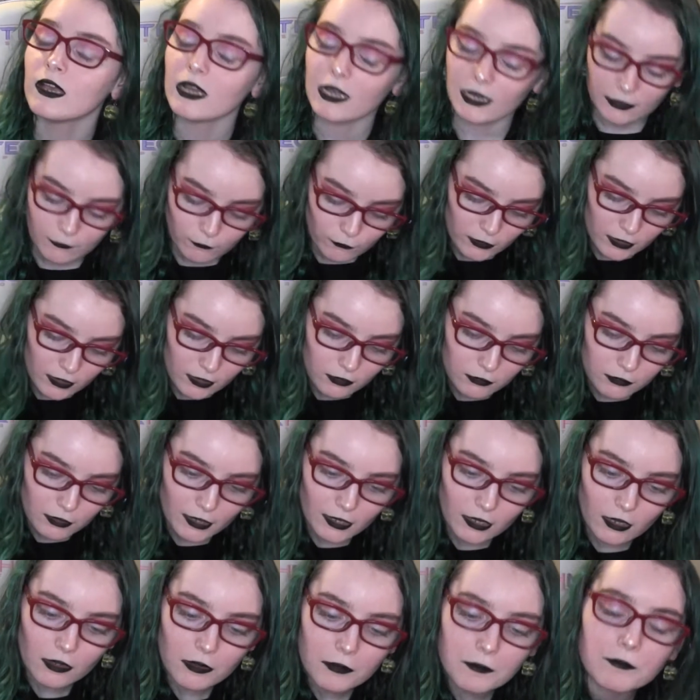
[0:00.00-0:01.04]
I feel
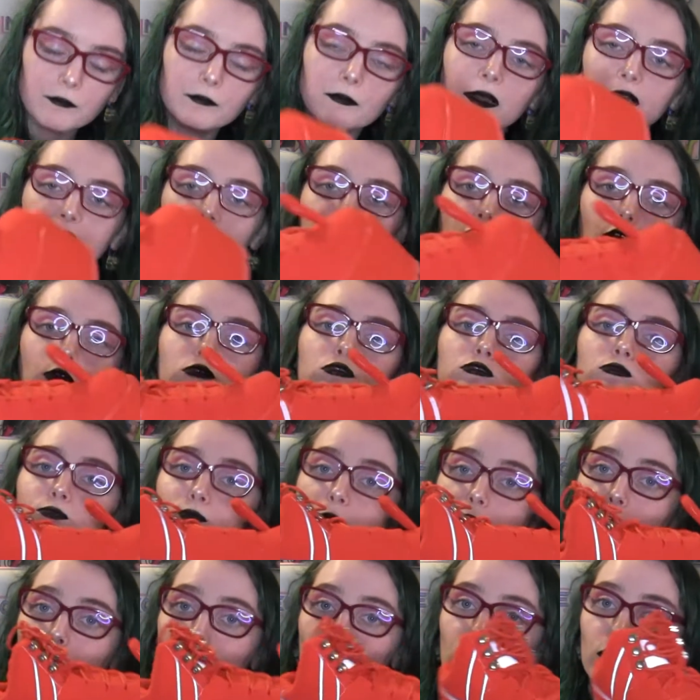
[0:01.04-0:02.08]
I got I chose
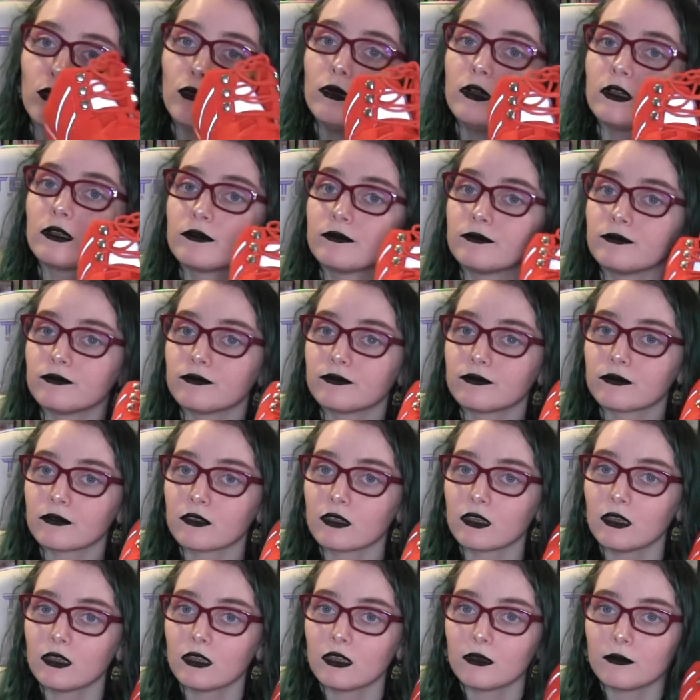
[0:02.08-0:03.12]
Po
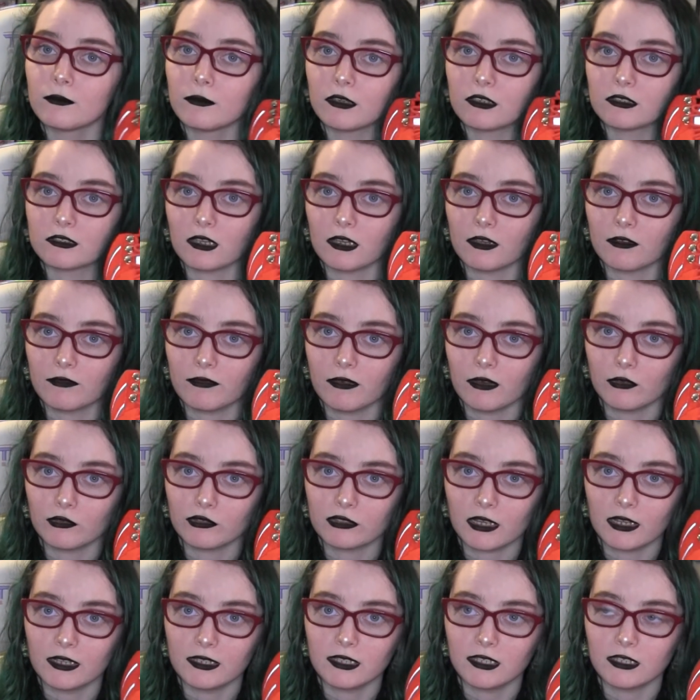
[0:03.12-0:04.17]
because I
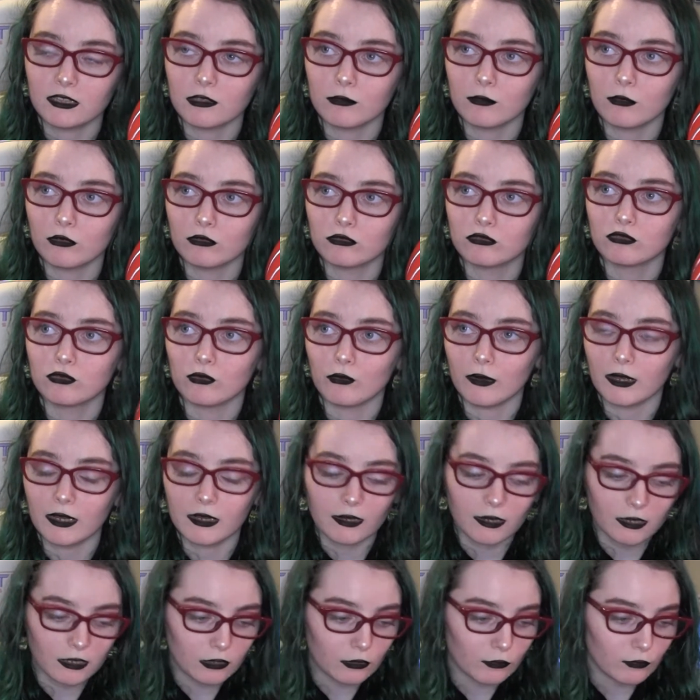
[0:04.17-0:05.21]
felt I'd get the most
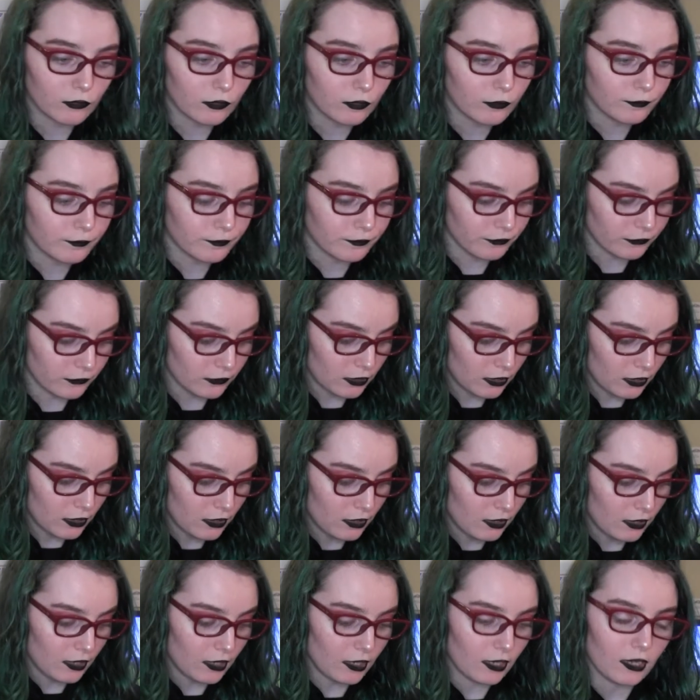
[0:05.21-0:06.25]
wear out of them
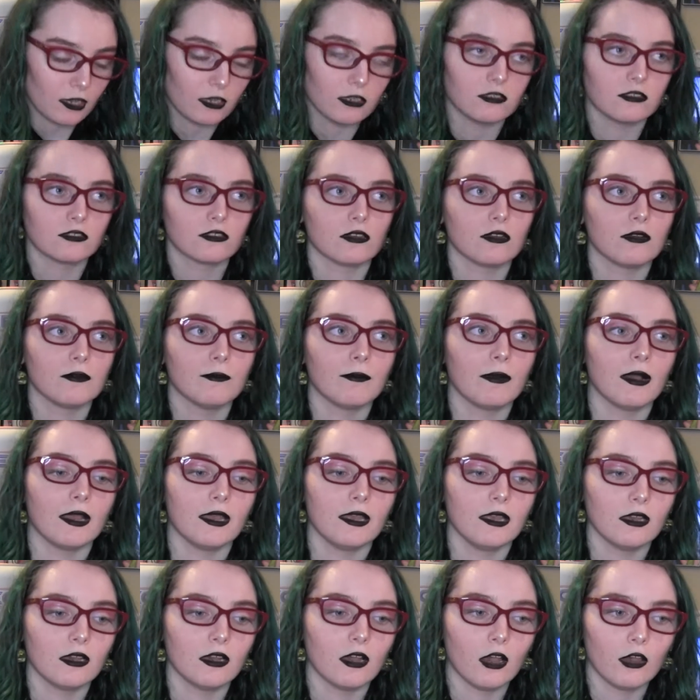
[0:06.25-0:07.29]
because
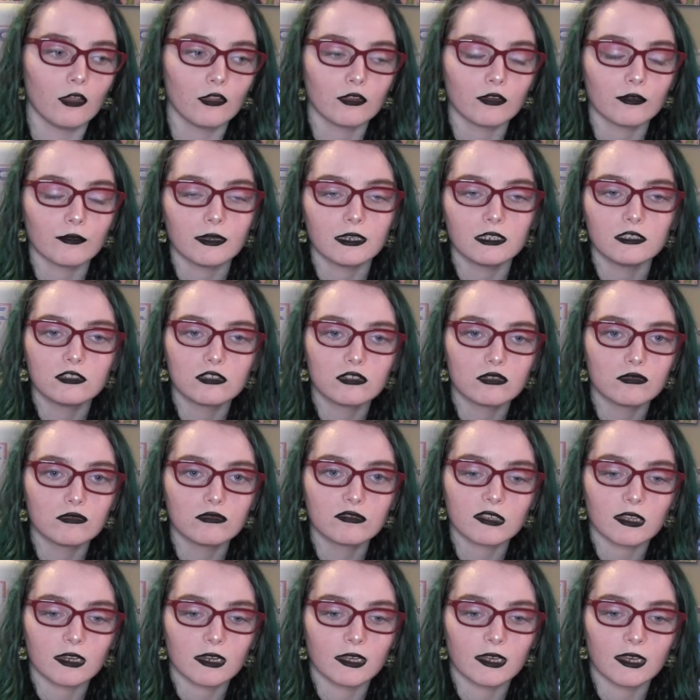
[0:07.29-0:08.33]
my other red
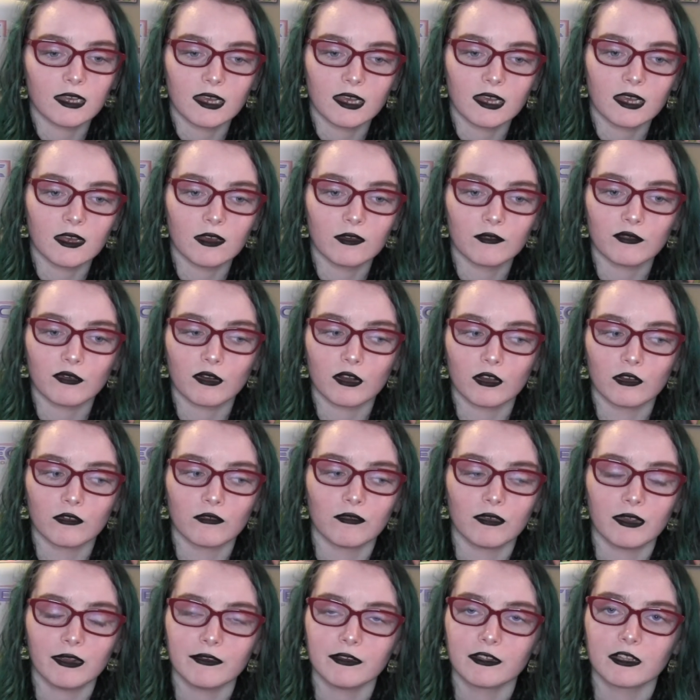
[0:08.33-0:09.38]
shoes that I have are
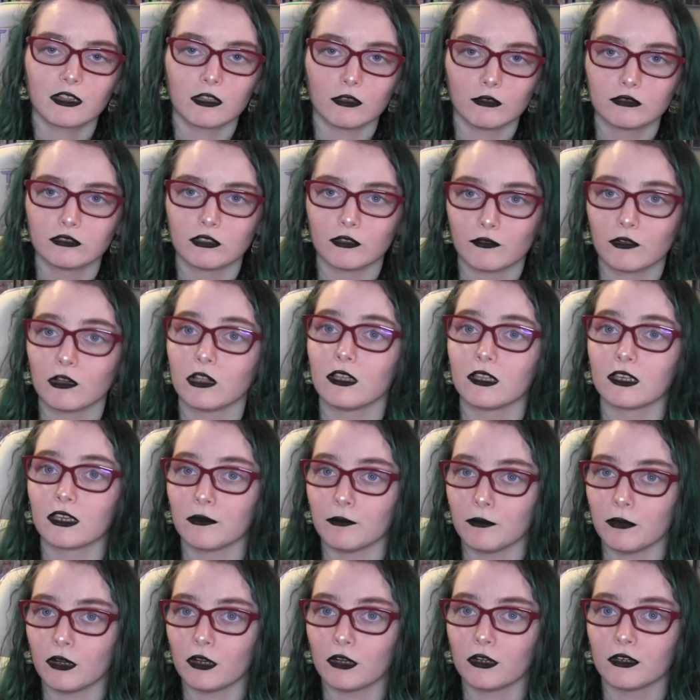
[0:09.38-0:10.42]
very close to falling
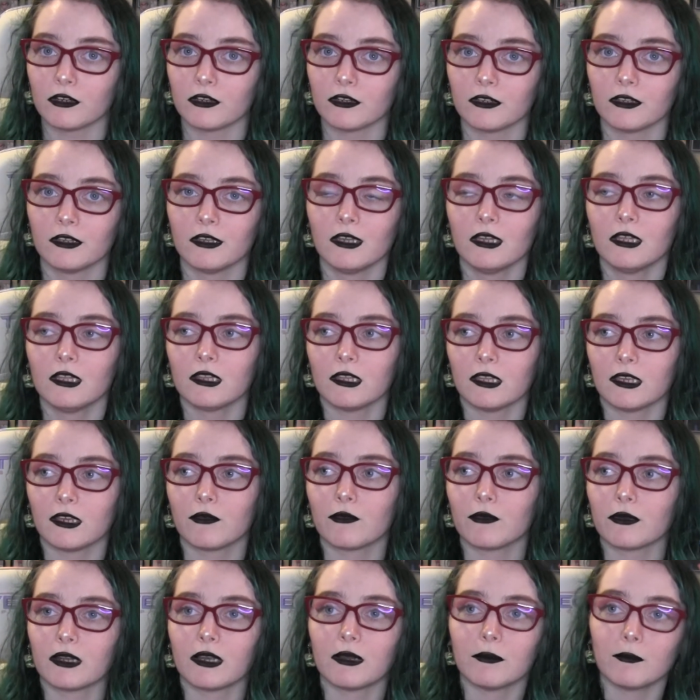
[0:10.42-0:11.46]
apart like
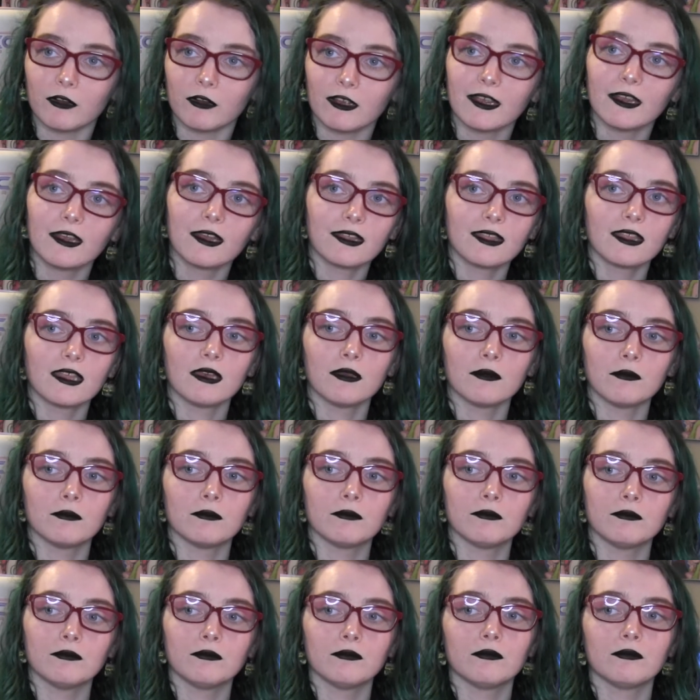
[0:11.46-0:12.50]
when wearing
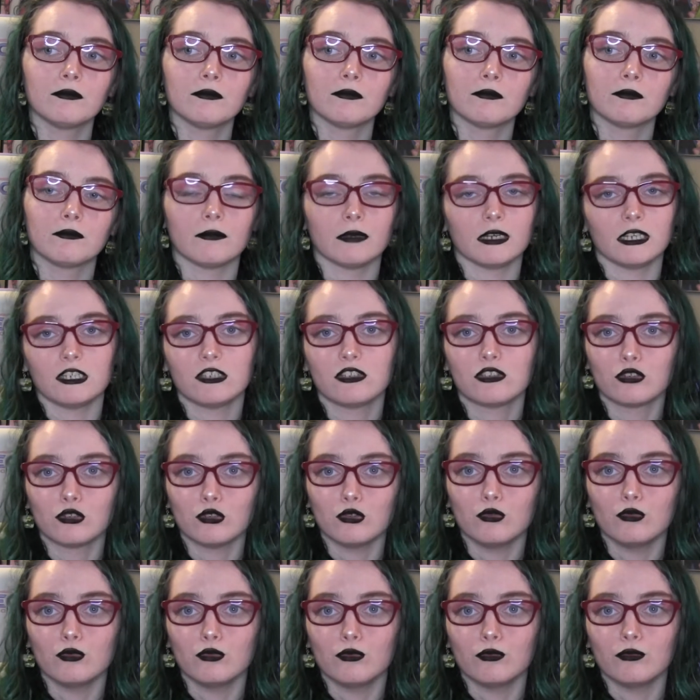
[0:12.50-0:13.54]
them my
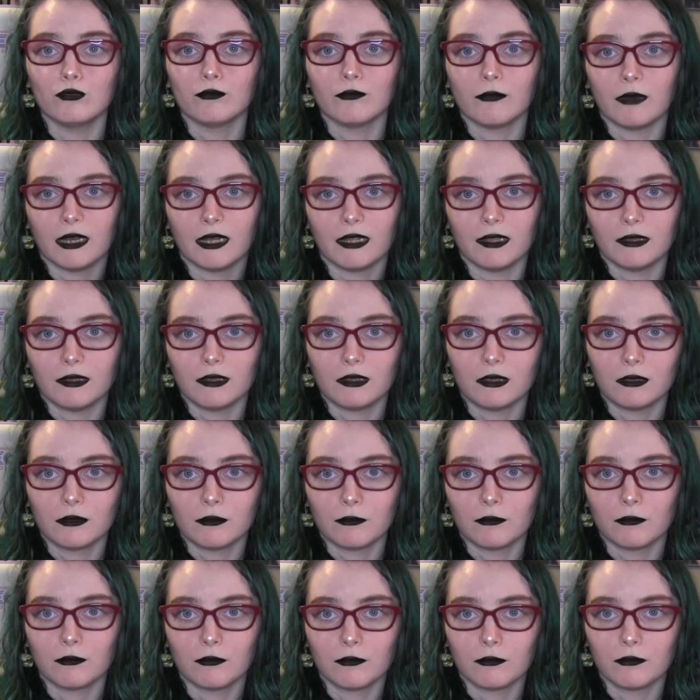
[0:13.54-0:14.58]
shoe my
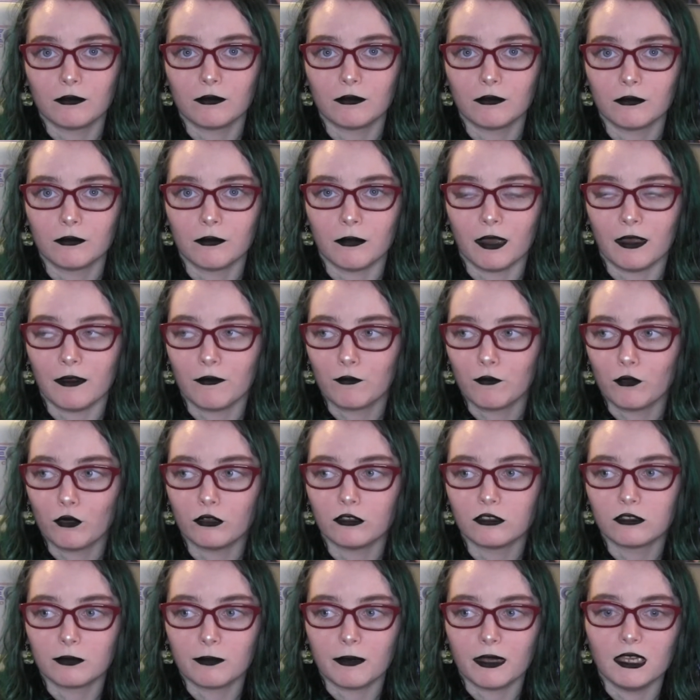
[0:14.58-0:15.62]
my
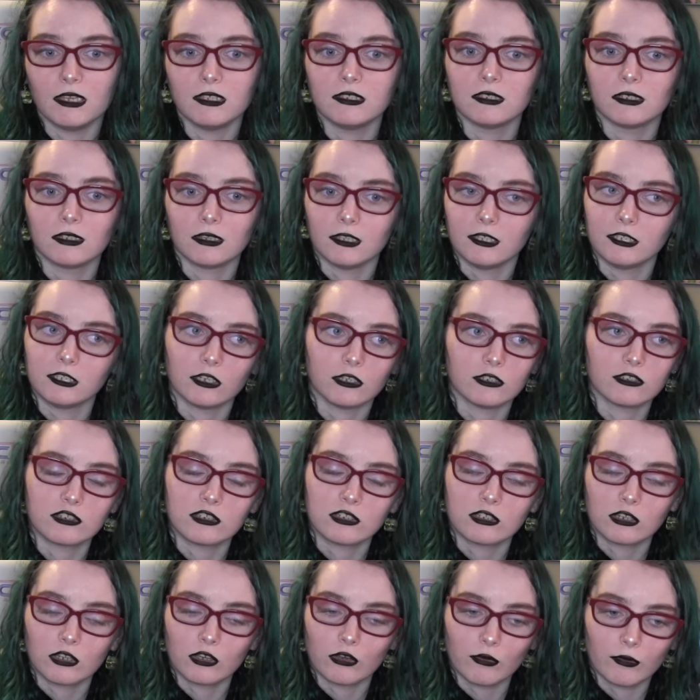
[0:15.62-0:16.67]
foot's basically
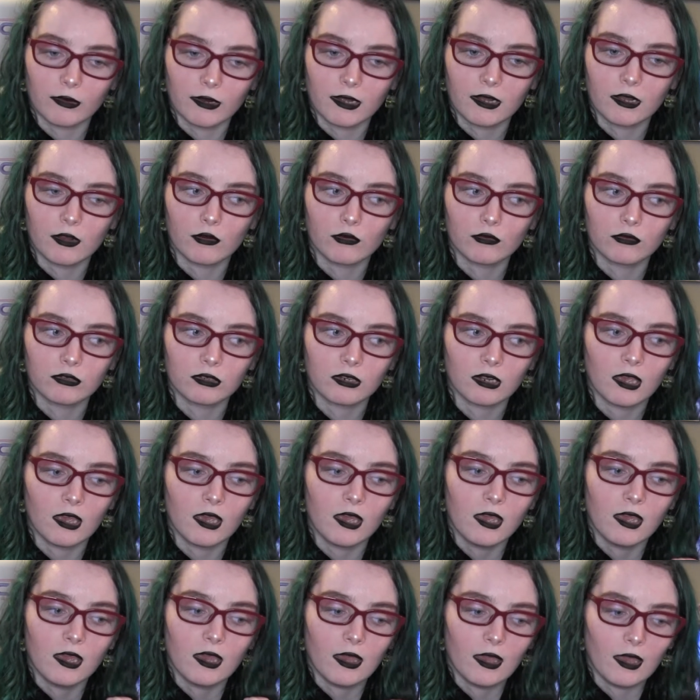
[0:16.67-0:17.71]
touching the ground
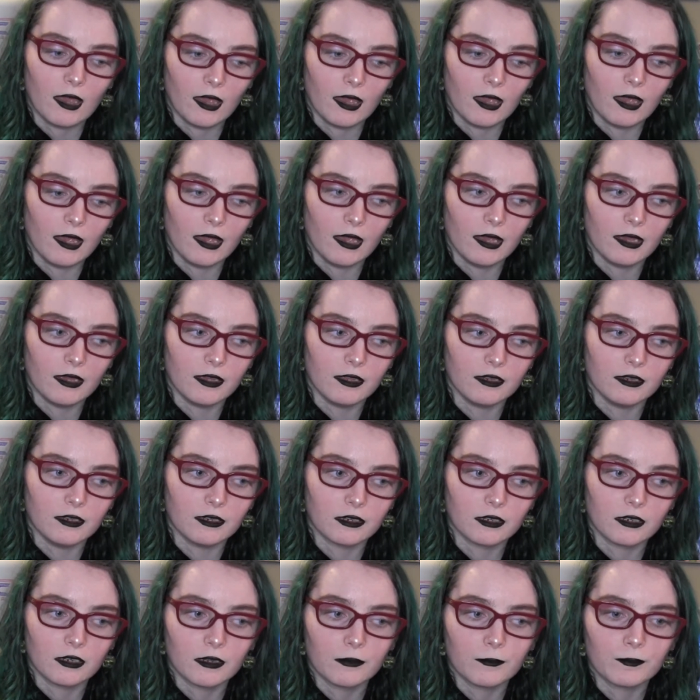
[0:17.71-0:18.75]

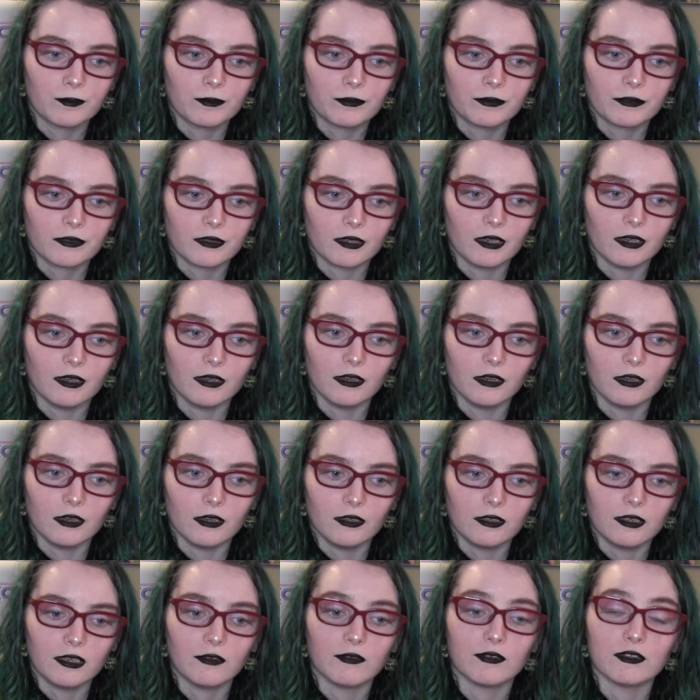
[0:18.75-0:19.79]
and uh,
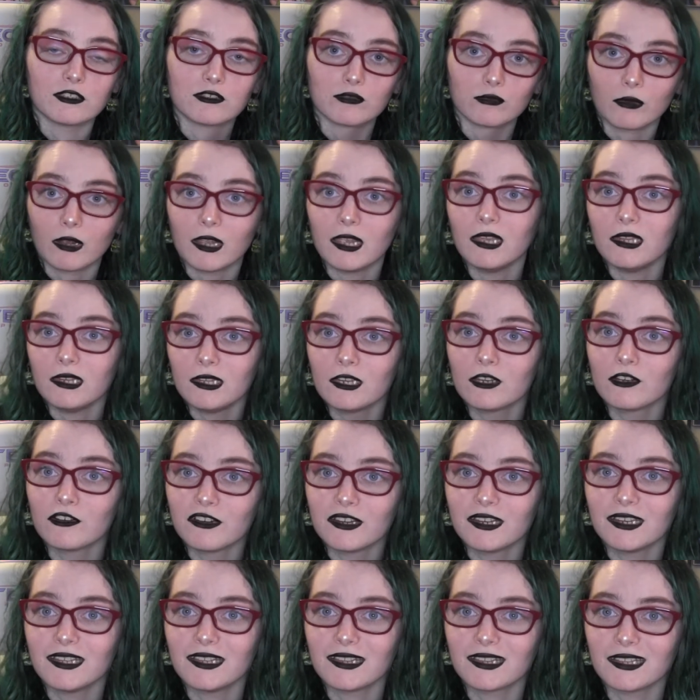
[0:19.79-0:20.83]
if it's raining or
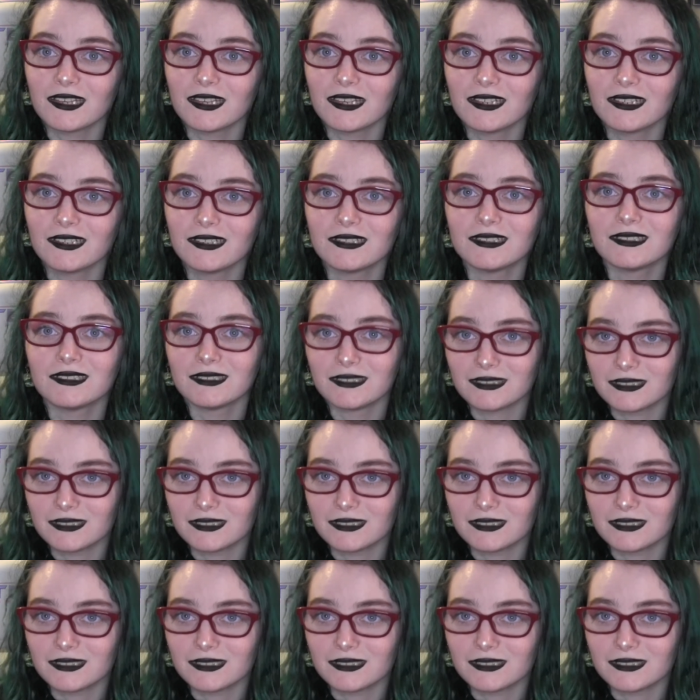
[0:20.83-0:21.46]
anything